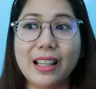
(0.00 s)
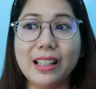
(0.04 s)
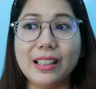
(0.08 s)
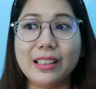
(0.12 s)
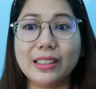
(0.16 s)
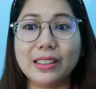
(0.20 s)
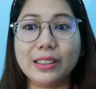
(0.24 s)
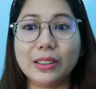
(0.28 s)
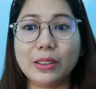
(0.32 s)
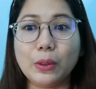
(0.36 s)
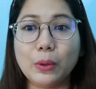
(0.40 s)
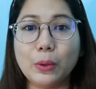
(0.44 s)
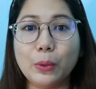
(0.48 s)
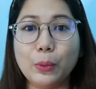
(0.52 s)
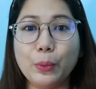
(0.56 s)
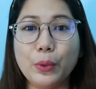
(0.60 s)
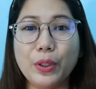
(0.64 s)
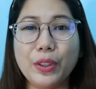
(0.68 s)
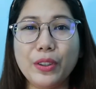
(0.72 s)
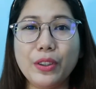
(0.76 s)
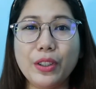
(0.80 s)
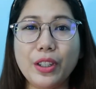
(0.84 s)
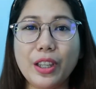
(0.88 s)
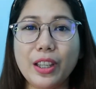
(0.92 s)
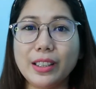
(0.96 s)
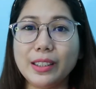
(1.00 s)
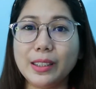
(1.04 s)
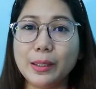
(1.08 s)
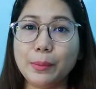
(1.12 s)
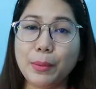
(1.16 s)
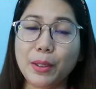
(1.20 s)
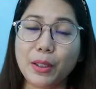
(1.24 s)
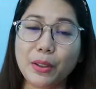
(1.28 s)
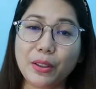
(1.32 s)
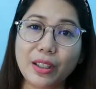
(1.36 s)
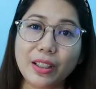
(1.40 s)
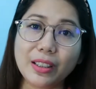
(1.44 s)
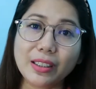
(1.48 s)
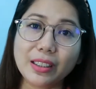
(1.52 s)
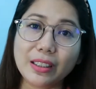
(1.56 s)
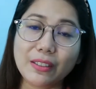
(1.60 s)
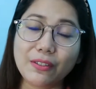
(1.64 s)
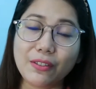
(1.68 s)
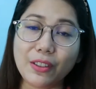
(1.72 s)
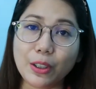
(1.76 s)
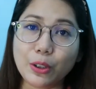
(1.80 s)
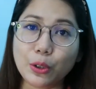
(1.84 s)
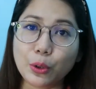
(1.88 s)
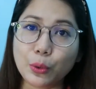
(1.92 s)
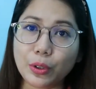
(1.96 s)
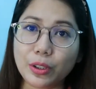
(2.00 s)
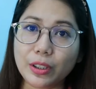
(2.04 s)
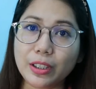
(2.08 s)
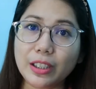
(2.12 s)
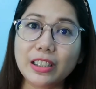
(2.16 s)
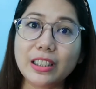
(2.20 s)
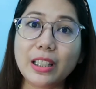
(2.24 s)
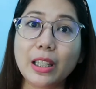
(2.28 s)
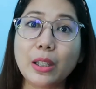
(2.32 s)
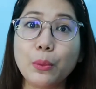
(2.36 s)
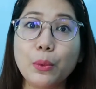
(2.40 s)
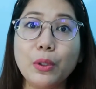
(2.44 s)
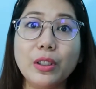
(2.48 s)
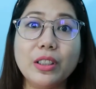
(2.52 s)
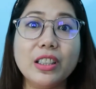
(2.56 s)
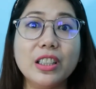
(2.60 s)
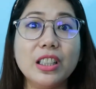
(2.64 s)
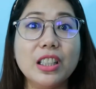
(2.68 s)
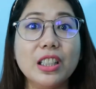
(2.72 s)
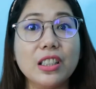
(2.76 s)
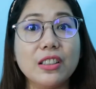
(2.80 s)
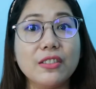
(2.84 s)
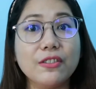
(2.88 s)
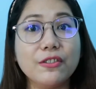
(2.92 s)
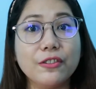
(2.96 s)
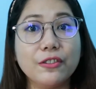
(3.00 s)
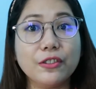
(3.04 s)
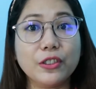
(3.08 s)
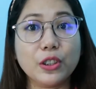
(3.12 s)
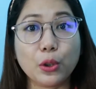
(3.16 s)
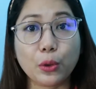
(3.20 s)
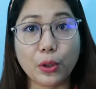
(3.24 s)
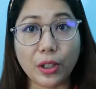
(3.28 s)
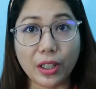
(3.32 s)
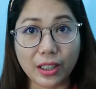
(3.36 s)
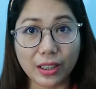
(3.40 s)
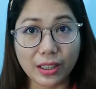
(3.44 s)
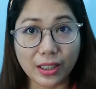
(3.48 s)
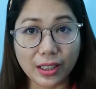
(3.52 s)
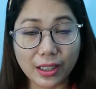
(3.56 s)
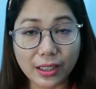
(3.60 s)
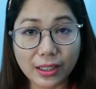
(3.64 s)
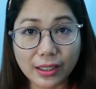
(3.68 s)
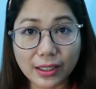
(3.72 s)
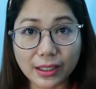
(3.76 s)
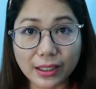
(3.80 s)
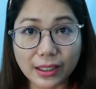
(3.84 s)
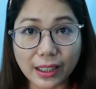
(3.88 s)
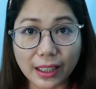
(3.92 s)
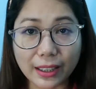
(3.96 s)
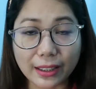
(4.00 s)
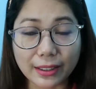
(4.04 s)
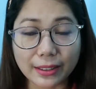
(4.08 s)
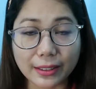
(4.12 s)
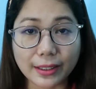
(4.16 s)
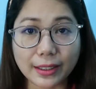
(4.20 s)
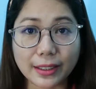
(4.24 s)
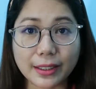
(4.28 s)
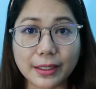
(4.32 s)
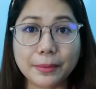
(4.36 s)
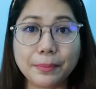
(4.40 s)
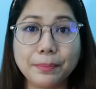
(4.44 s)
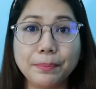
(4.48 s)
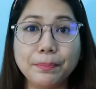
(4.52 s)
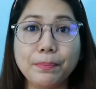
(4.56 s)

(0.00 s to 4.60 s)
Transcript: So with the experience, eventually they will give trainings, and